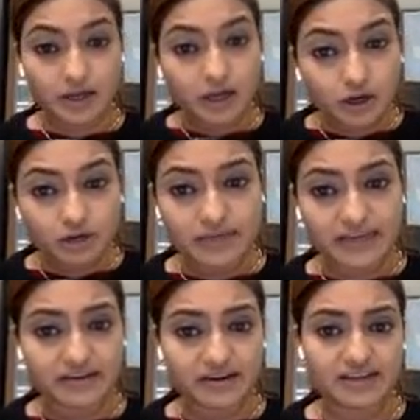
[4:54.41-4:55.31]
could be an
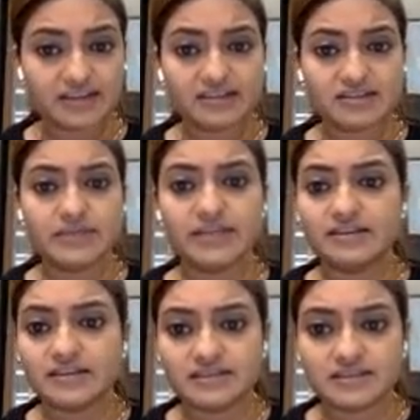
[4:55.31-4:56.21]
error. It's a bit
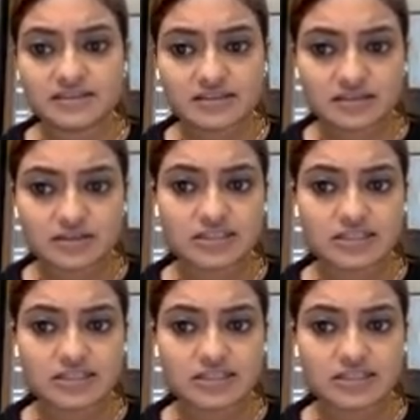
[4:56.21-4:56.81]
inconsistent because